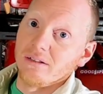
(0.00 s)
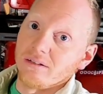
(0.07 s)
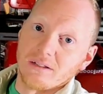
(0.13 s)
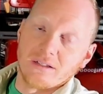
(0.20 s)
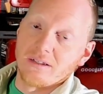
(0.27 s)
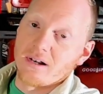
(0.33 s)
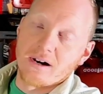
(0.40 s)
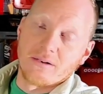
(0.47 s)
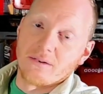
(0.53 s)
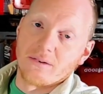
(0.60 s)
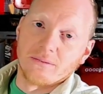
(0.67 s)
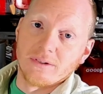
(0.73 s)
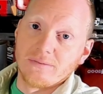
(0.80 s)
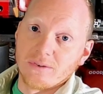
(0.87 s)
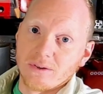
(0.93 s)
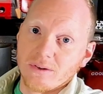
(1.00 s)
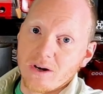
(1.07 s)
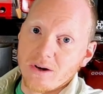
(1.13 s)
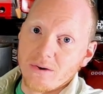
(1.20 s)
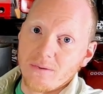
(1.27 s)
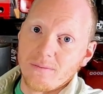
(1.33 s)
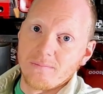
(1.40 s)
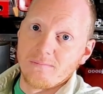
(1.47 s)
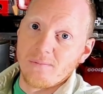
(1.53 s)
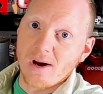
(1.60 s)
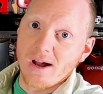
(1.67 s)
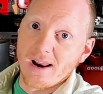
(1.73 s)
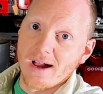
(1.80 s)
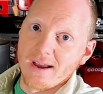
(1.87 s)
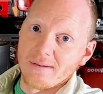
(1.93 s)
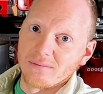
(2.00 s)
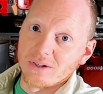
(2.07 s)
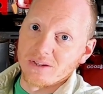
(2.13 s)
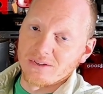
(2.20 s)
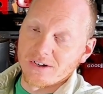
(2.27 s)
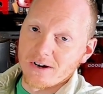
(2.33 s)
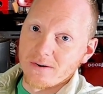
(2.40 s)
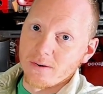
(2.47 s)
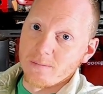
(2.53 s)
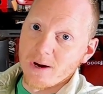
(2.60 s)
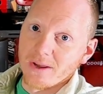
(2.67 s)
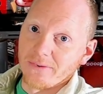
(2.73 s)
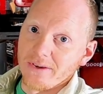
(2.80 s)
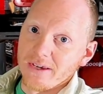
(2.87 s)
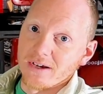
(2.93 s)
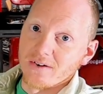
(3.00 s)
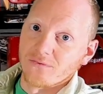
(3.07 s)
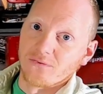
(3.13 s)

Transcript: I don't know, leave it alone. But I am concerned about the